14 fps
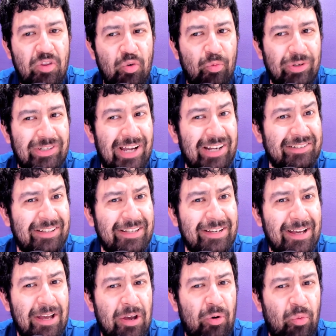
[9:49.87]
Which actually,
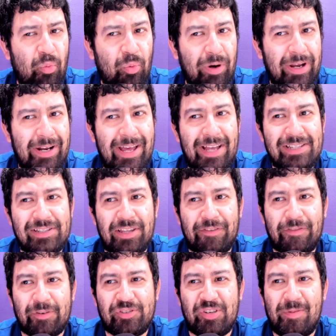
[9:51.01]
we're going to head to the
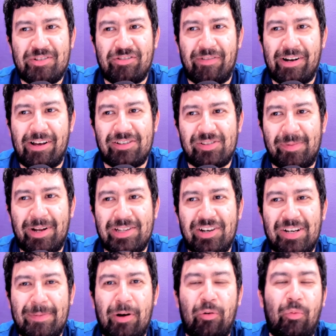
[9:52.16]
first intermission right now, so I'm going to talk
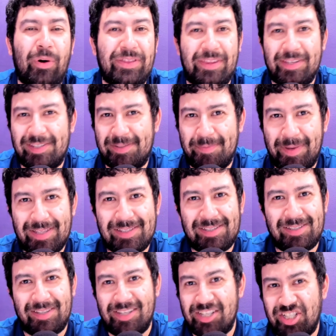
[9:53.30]
about what this means
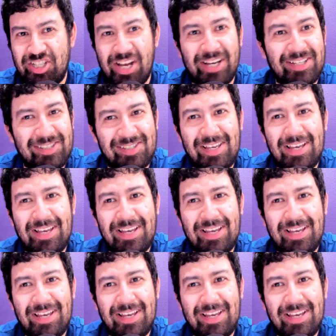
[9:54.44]
to the Czechs